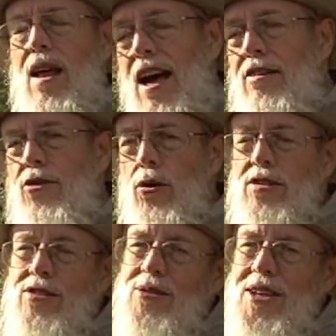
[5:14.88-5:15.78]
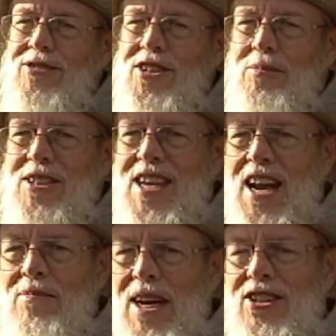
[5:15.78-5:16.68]
And of course, Studio Ghibli's
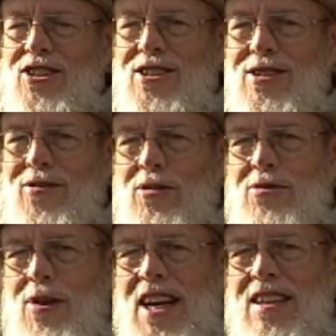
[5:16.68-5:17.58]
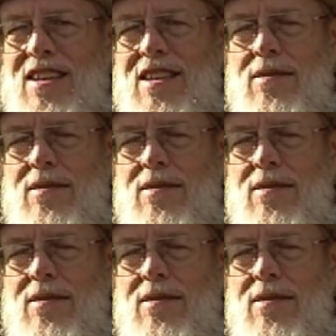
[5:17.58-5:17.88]
animation is first rate.